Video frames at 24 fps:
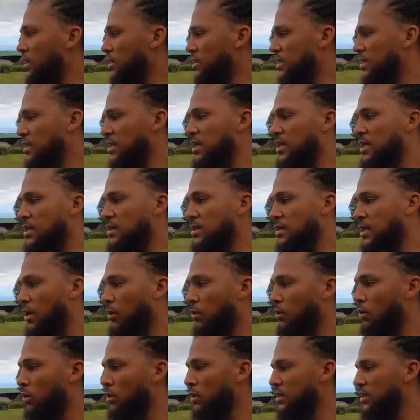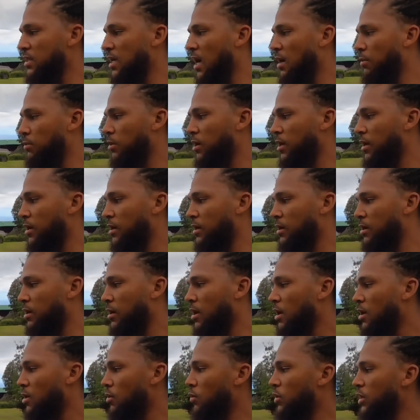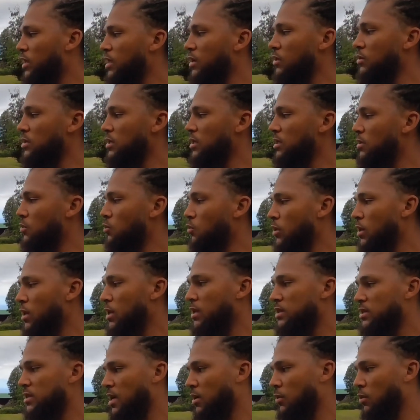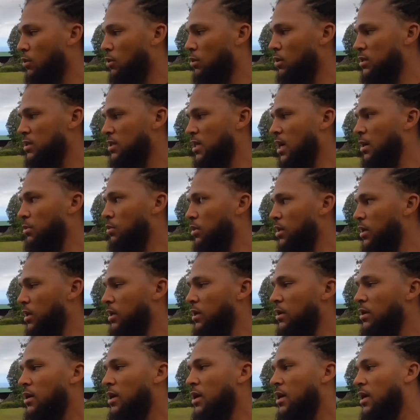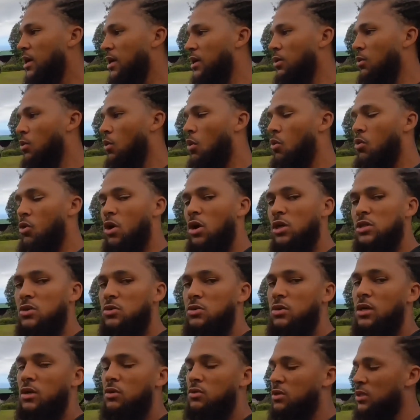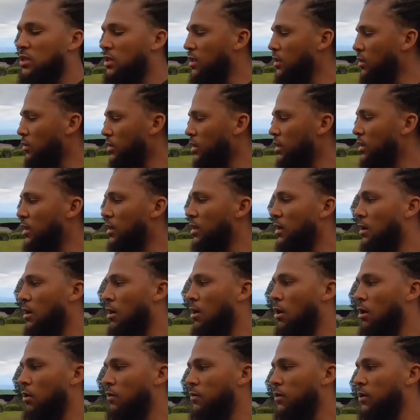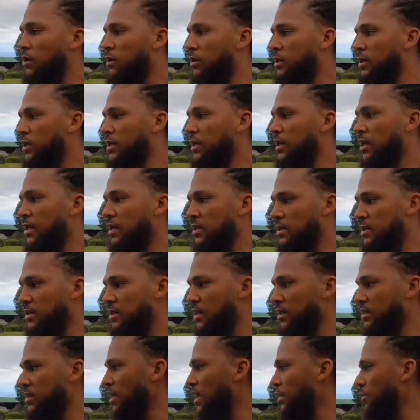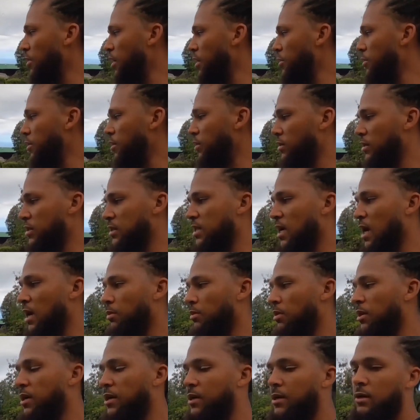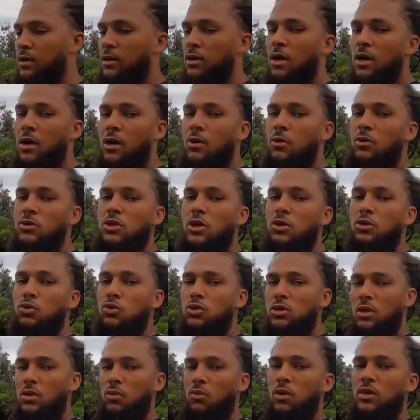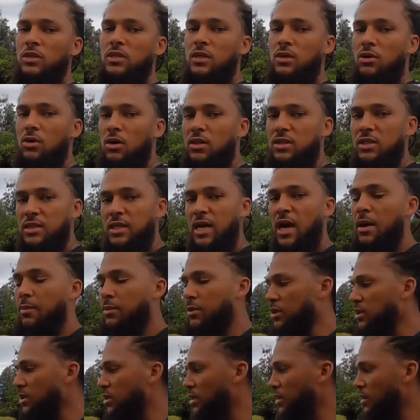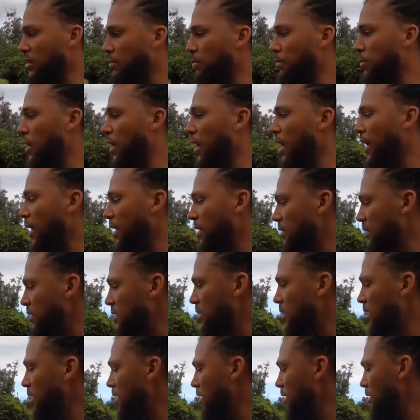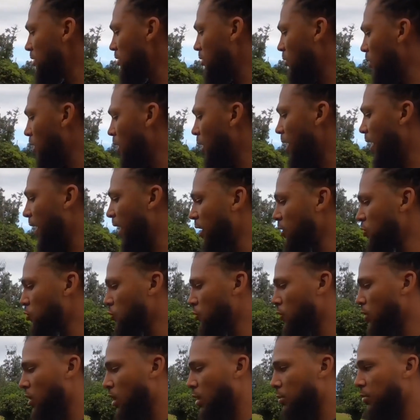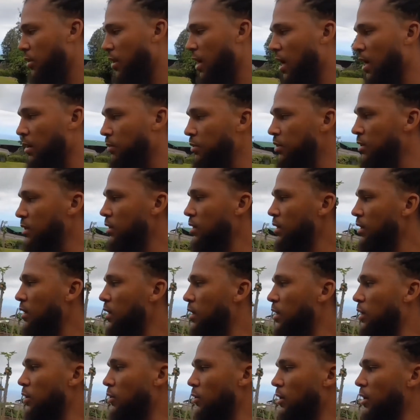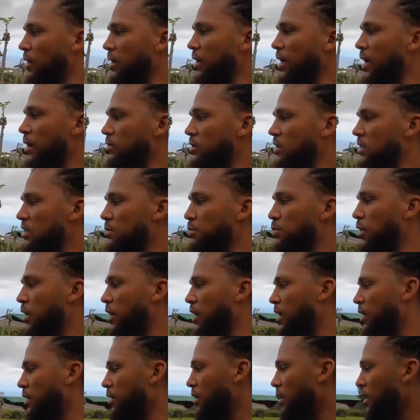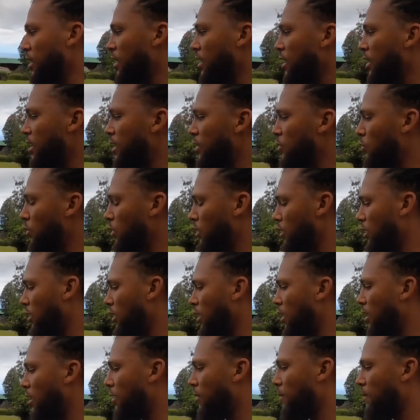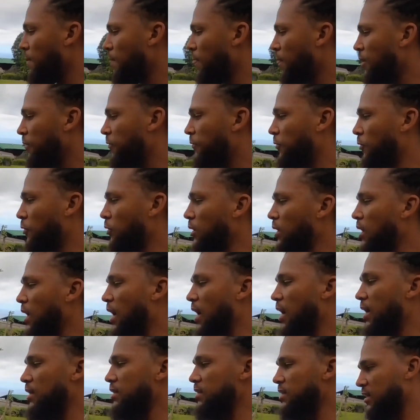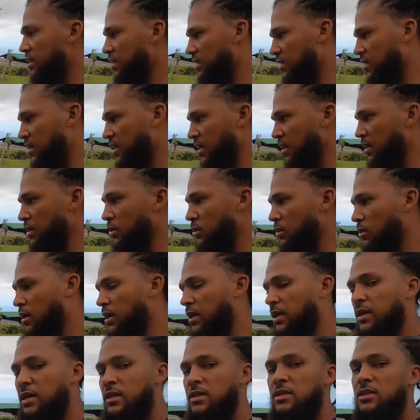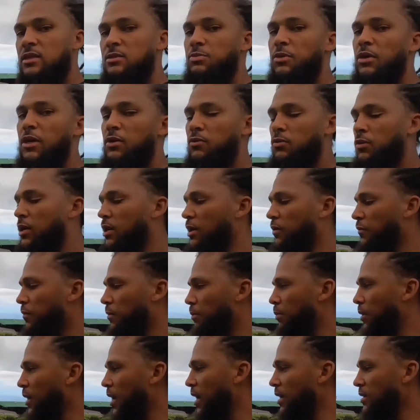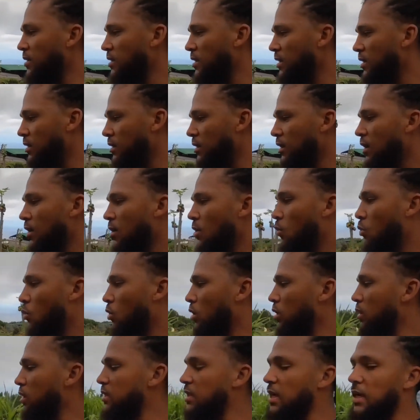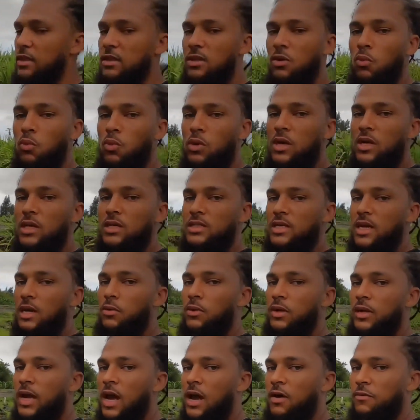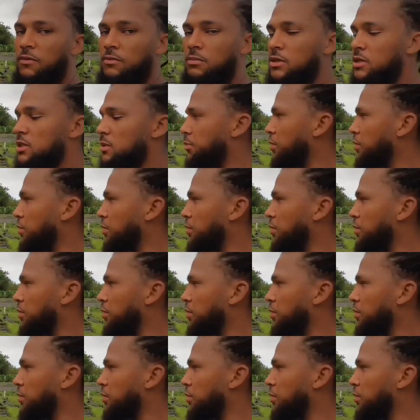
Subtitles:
seeds that were on the top layer. We killed any weeds that were on the top layer. And then what we also did was we killed any larvae or any insects that may be on the top layer, which are usually the ones that cause damage to the plants. So Andrew will come behind me. He'll clean out this bed. He will fertilize, till, and get this bed ready for planting. We're gonna take the weeds that we got from this